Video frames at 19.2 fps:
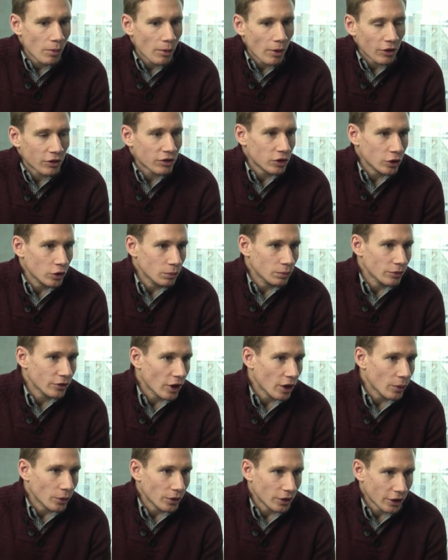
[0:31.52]
assumed that
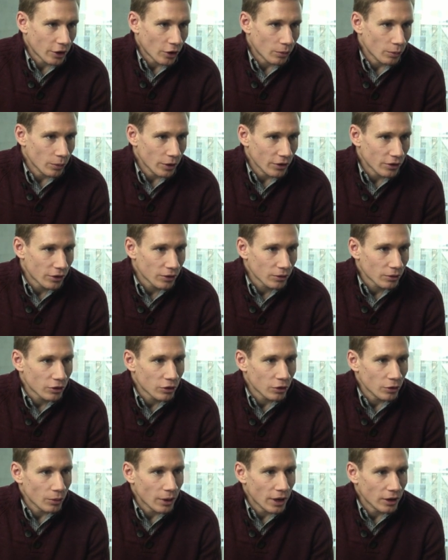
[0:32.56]
I wouldn't get on with
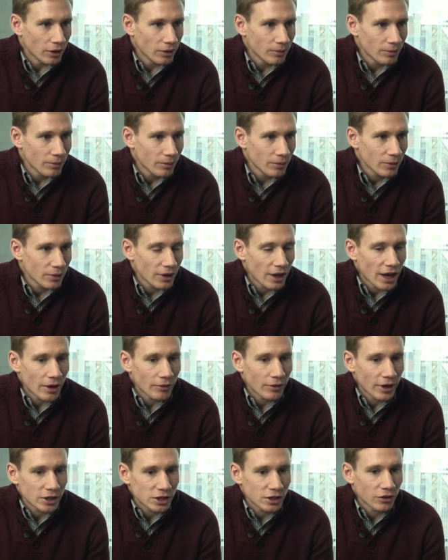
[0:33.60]
too well,
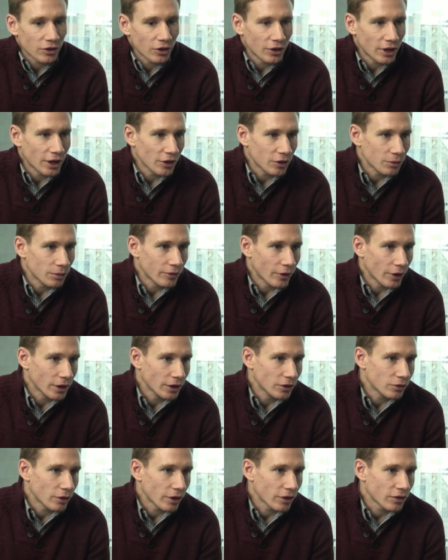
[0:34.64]
have actually turned out to be very
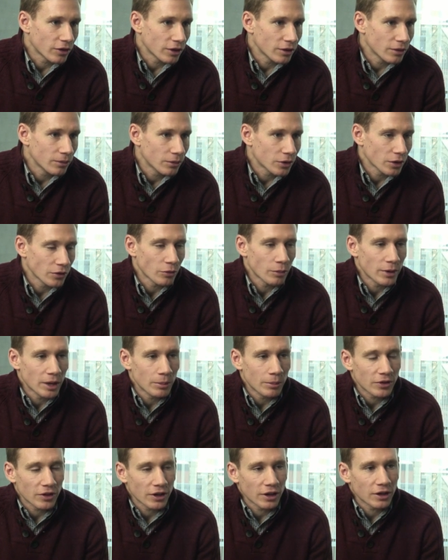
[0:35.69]
interesting. So for me in
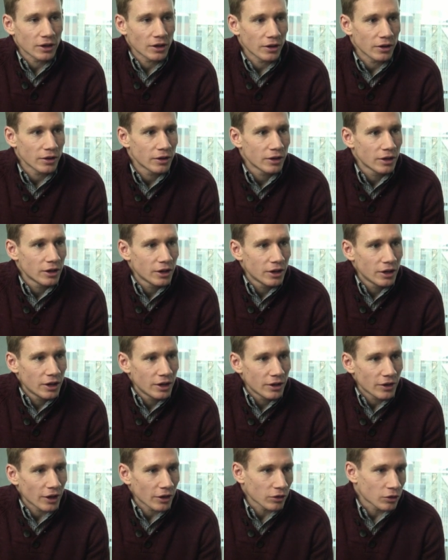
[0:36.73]
particular,
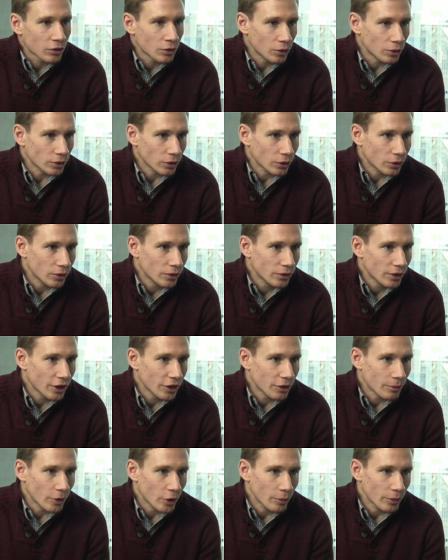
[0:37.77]
that's tort law at
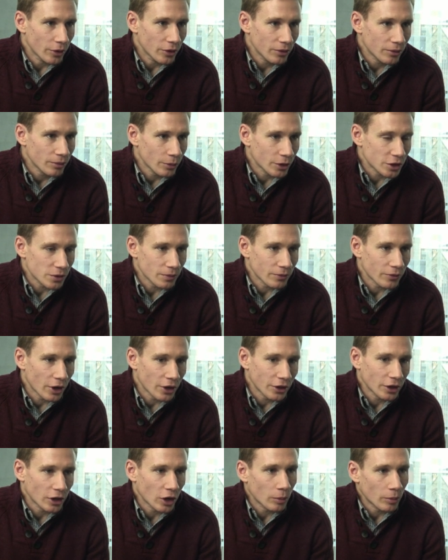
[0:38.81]
the moment, which I'm
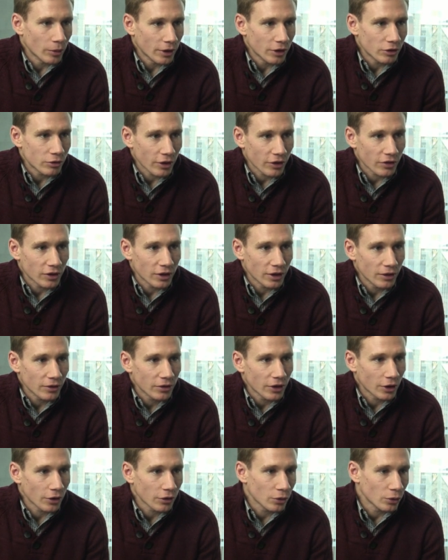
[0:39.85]
finding a lot more interesting
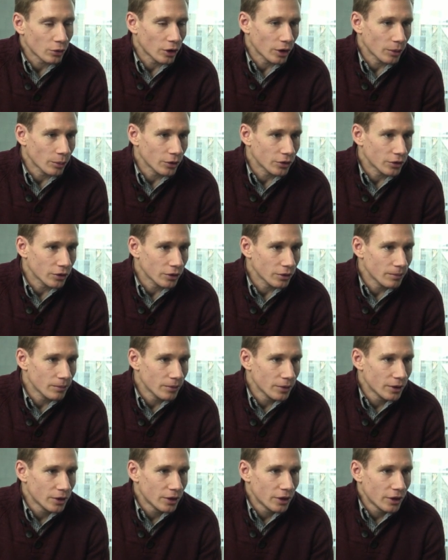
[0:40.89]
than I thought I would do.
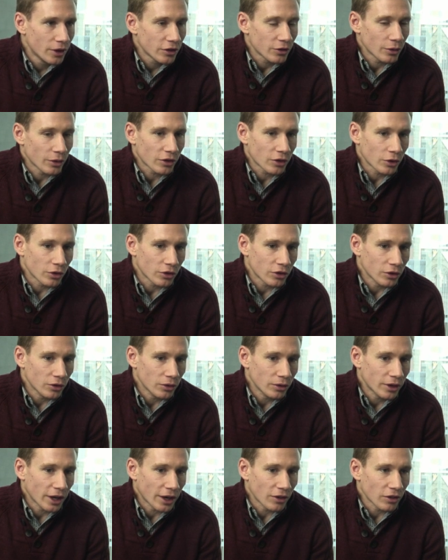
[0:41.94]
So it's good
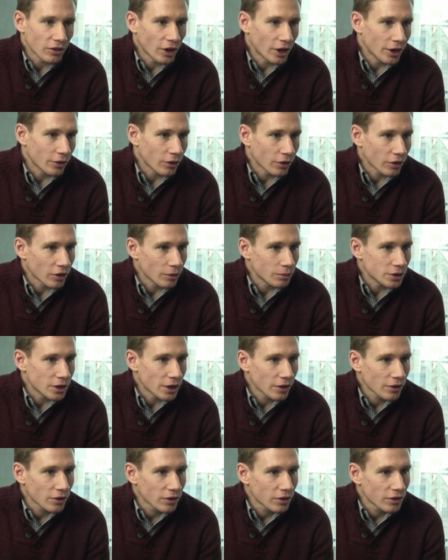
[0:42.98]
to get inside of the
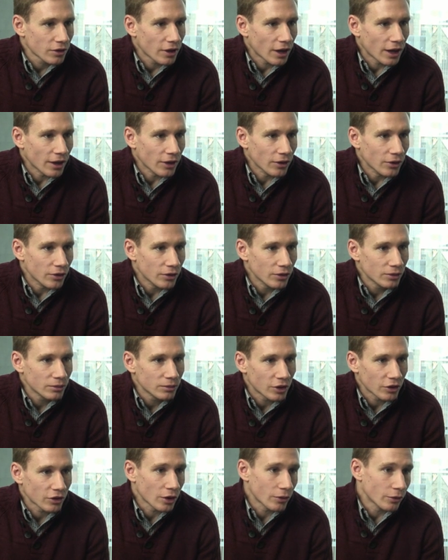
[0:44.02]
subjects and
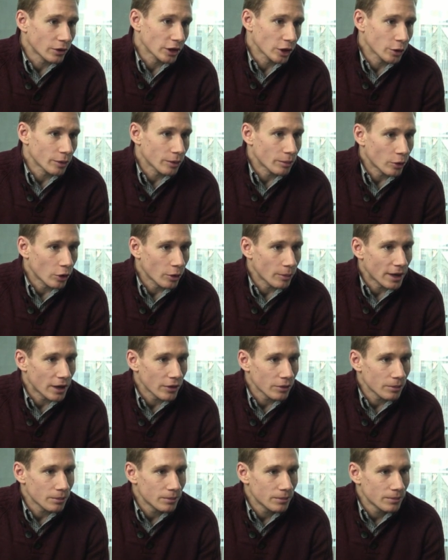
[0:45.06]
discover a little bit more about
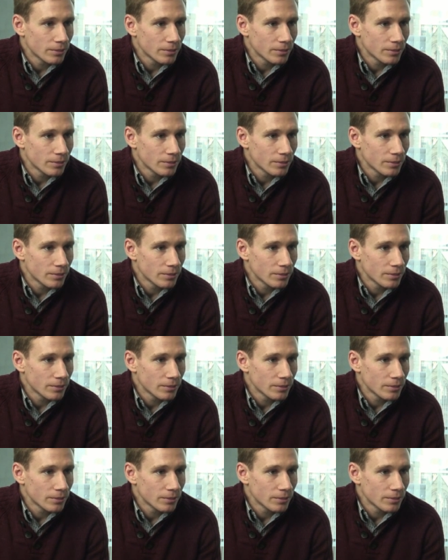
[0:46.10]
them.